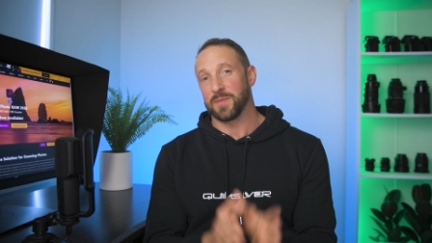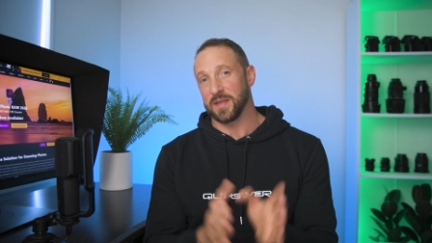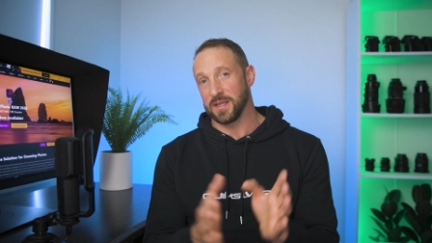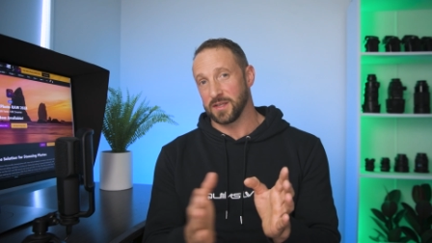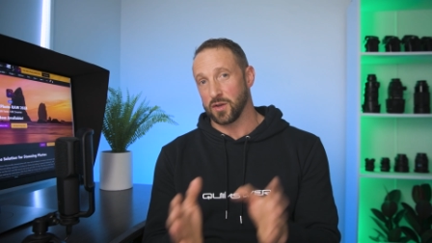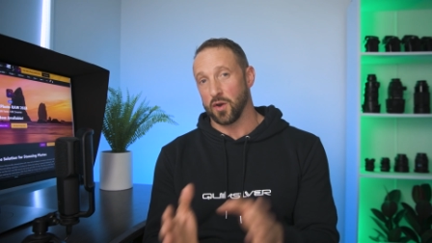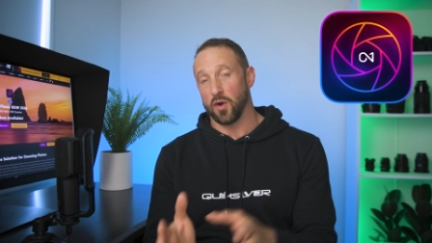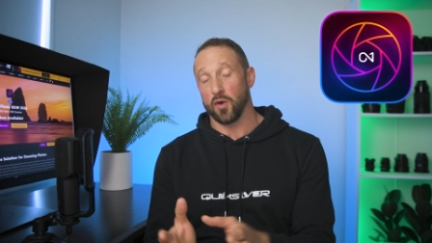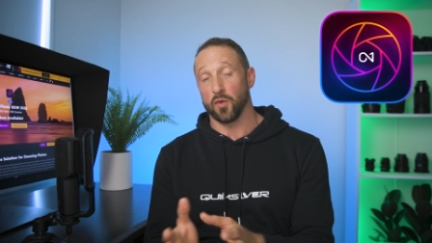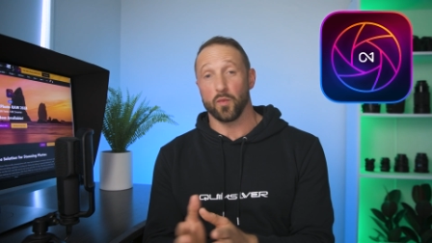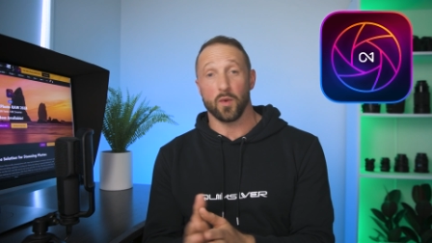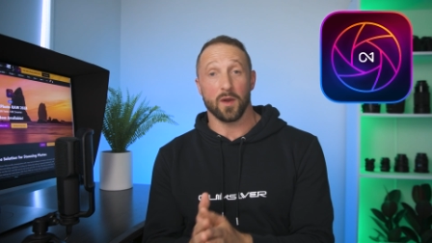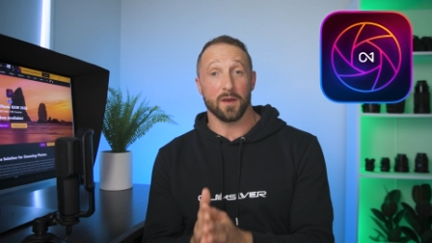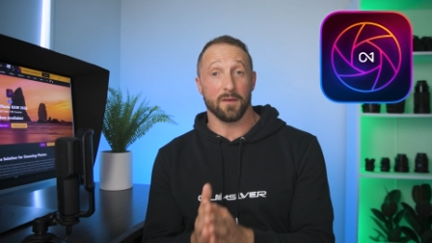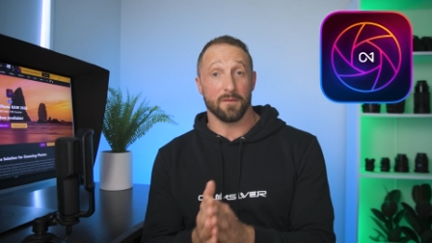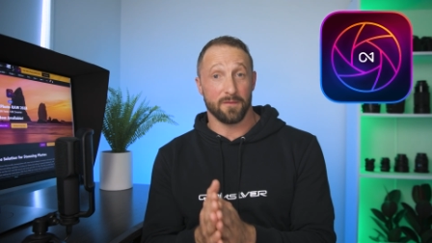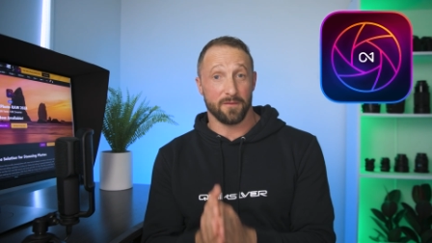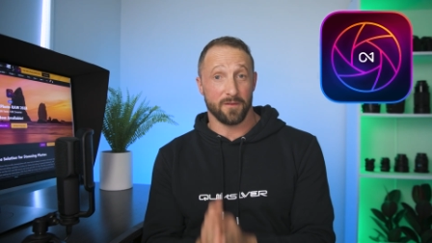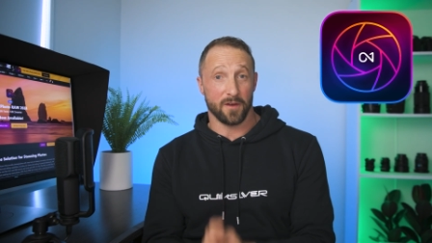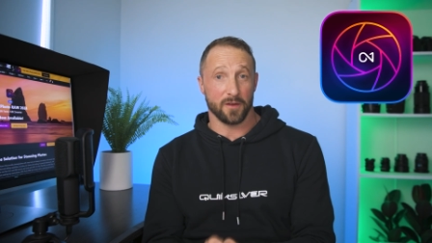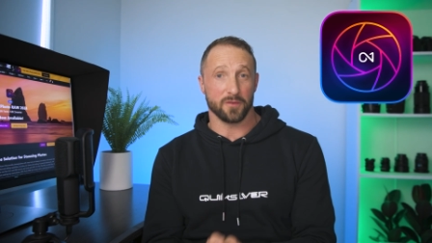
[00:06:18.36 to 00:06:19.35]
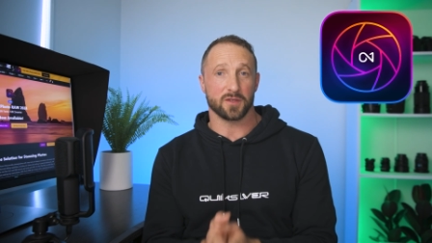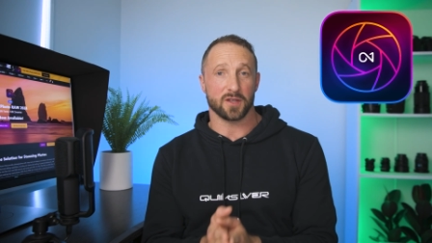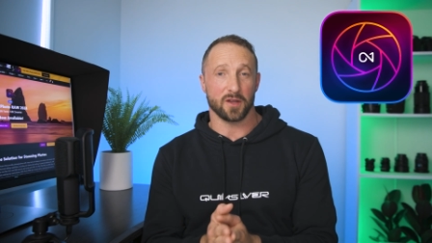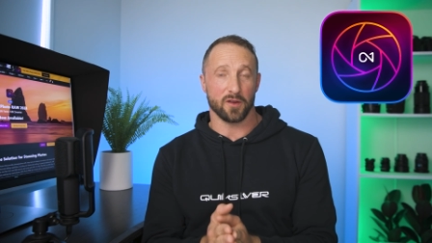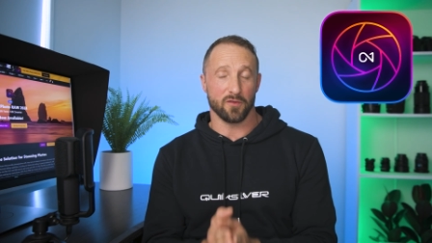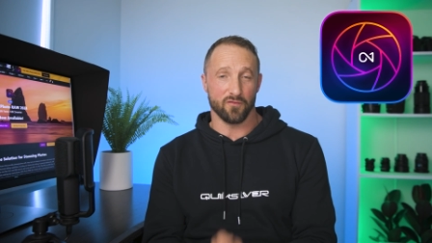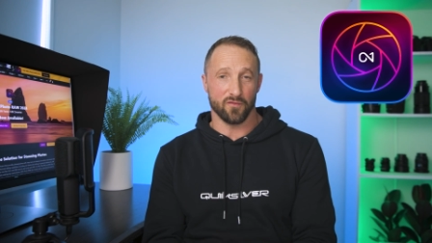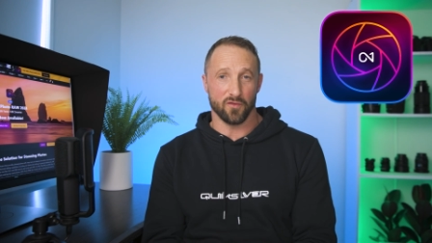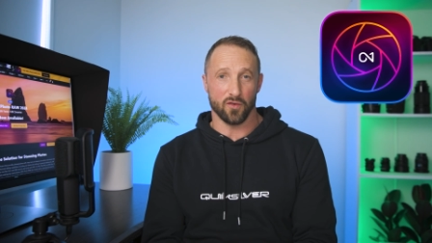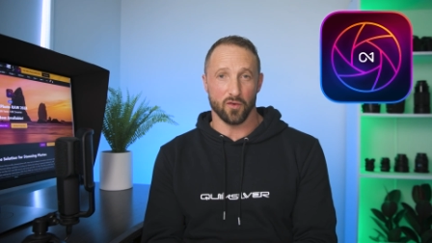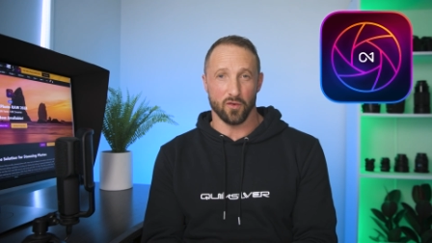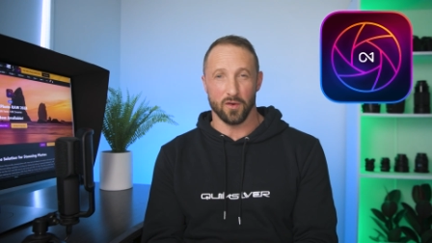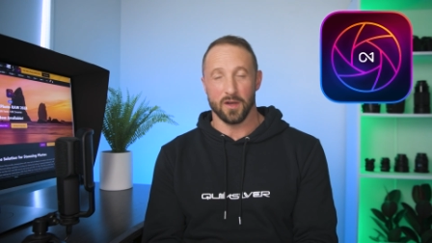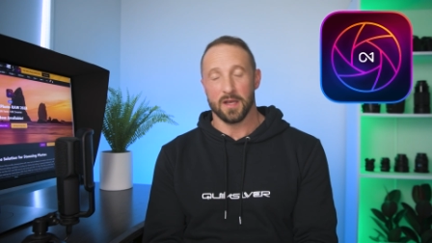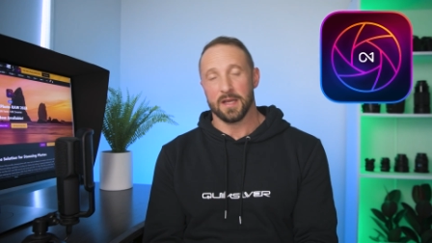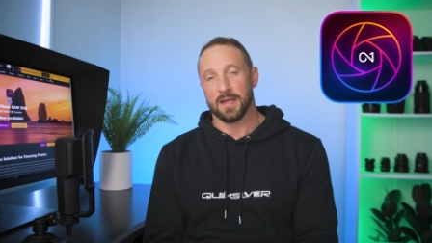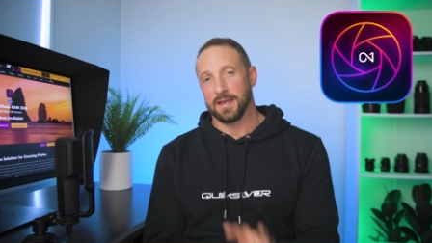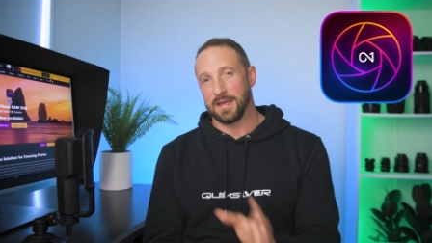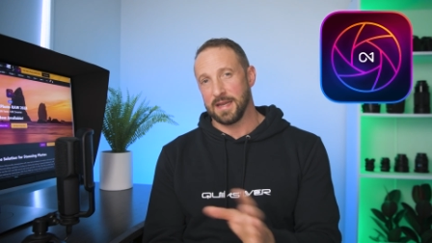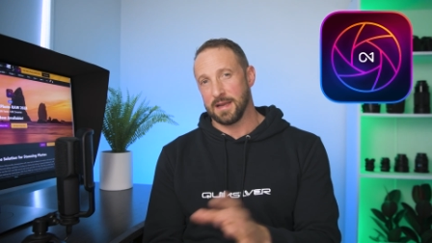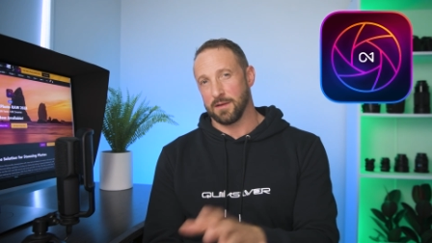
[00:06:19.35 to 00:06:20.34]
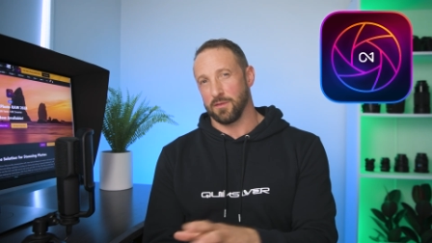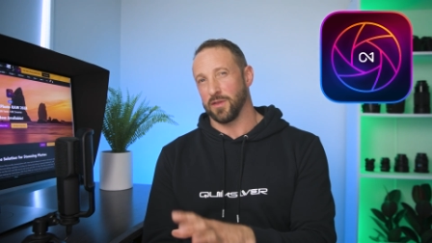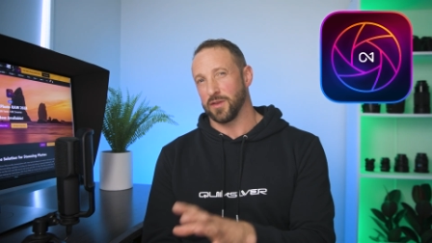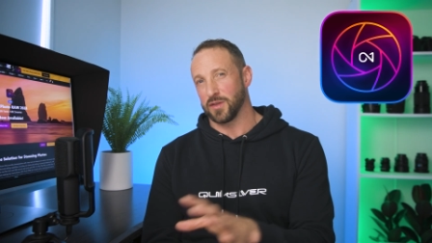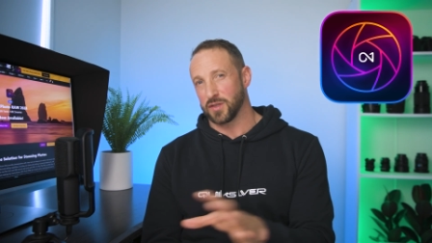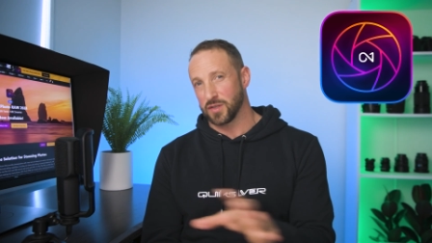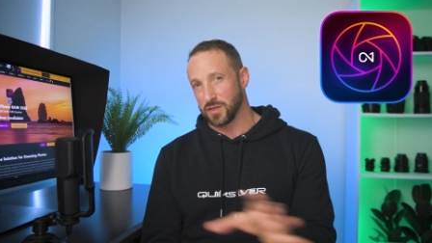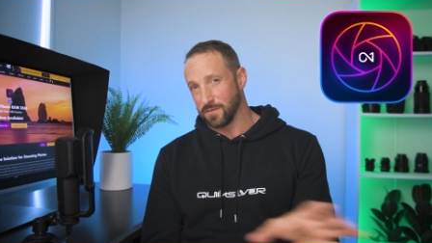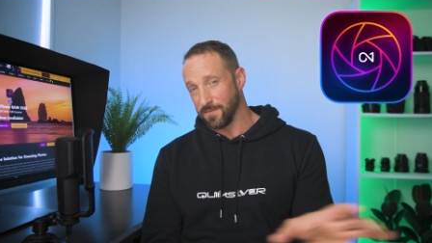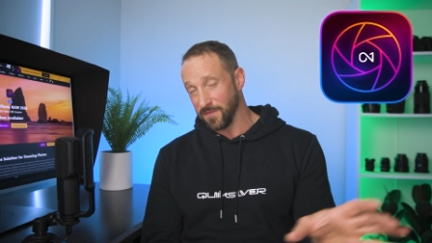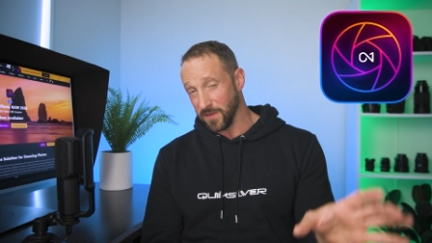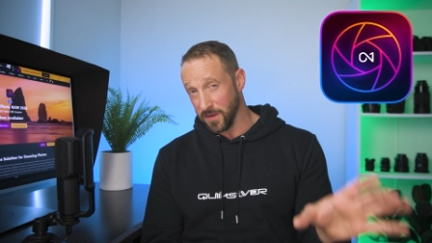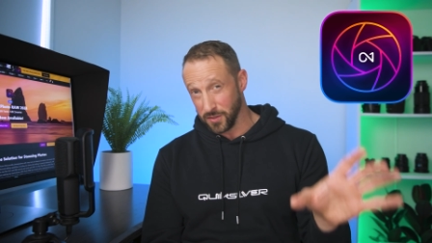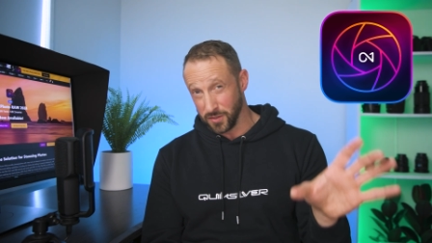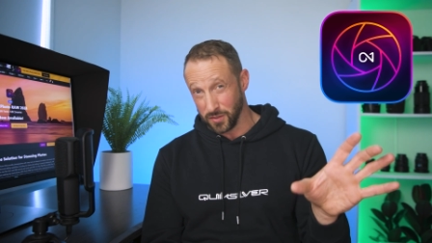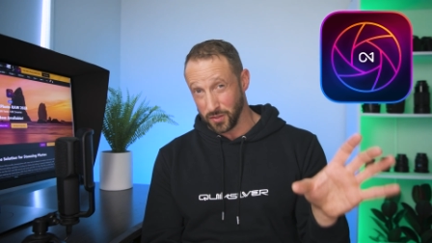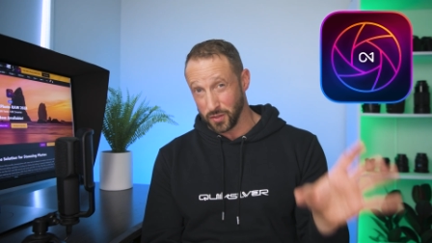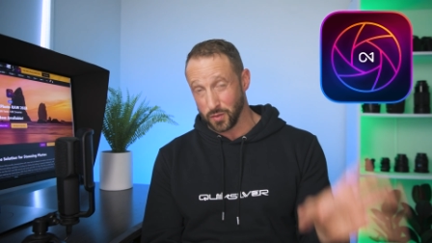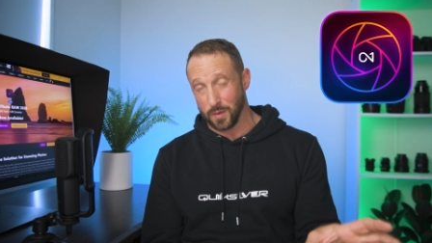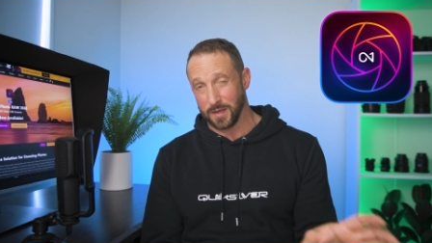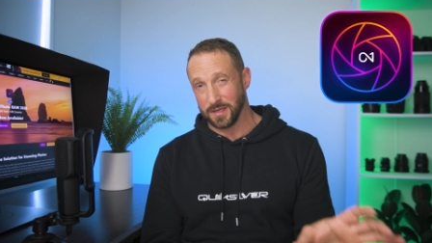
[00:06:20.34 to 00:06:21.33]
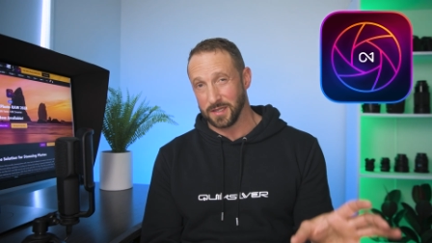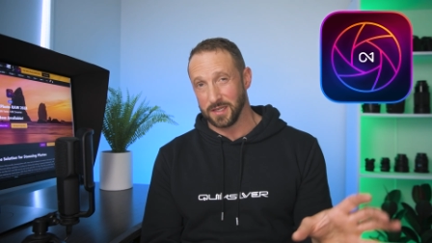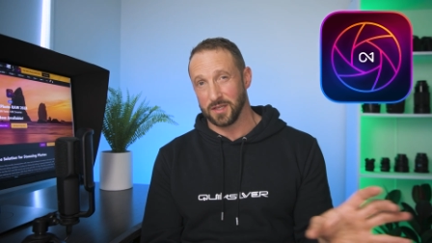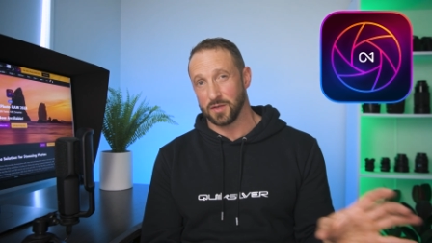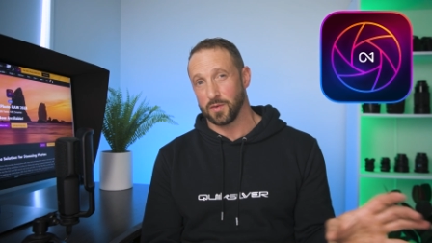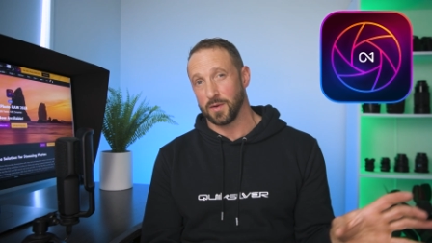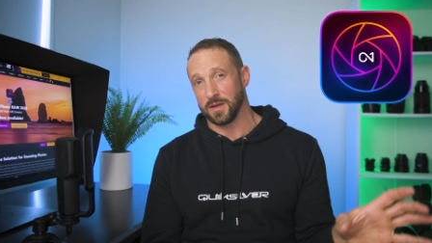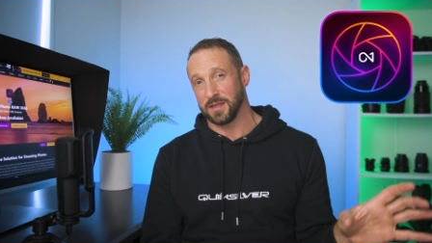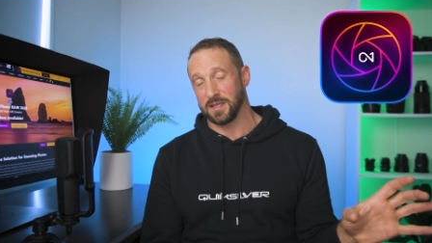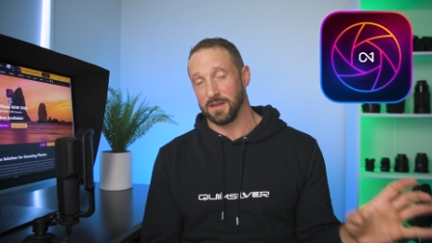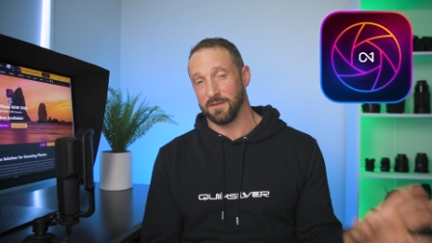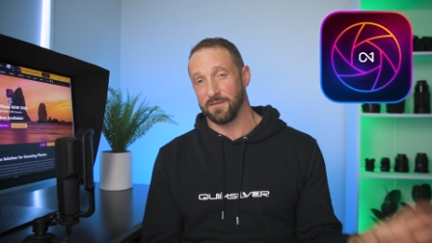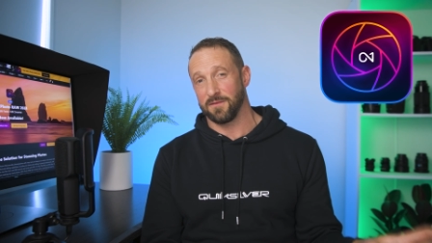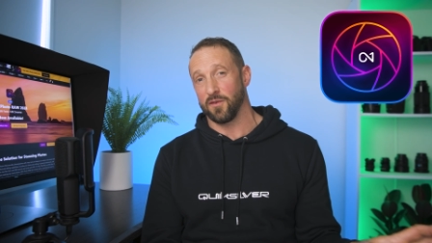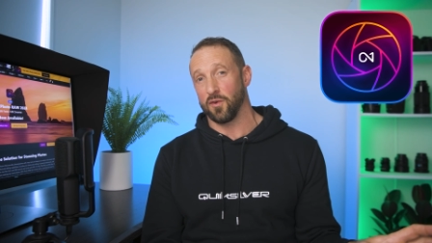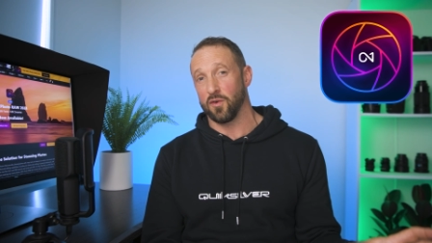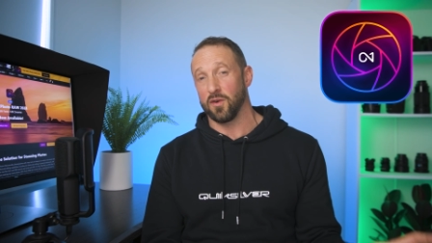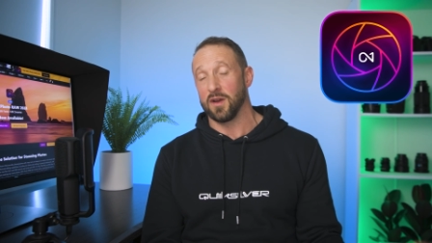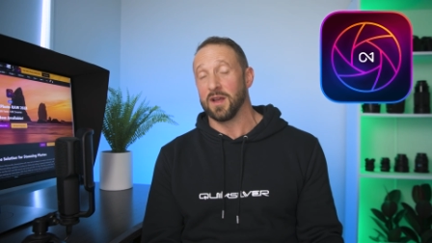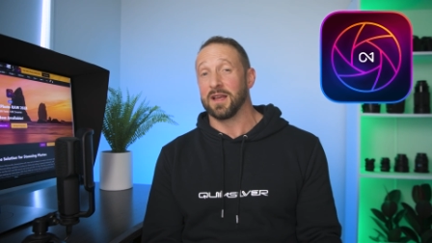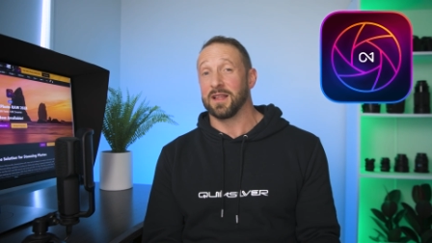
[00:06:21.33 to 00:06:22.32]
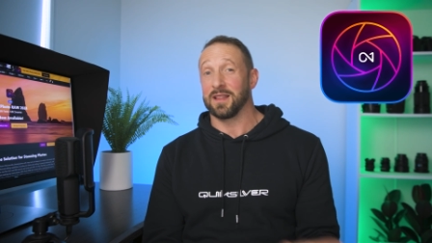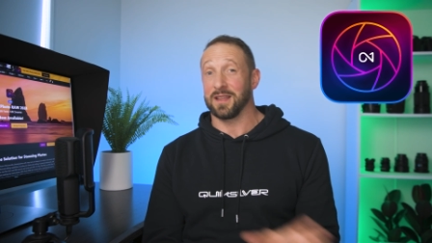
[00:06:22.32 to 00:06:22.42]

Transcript: is ON1 Photo RAW. Now on the version 2024,